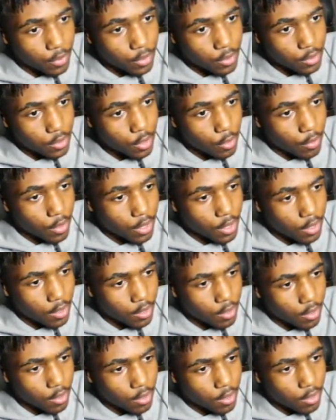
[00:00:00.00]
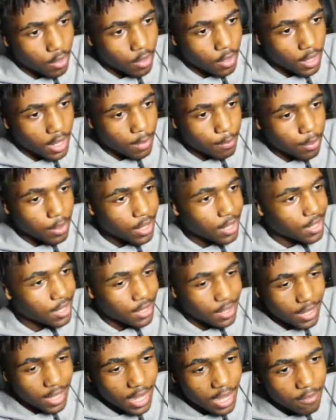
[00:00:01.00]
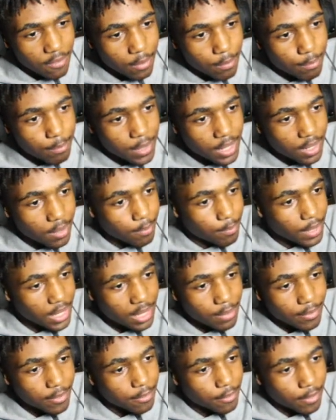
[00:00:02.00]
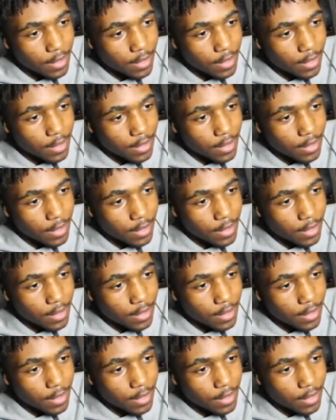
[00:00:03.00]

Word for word: What's going on? And plus, they have a big beam of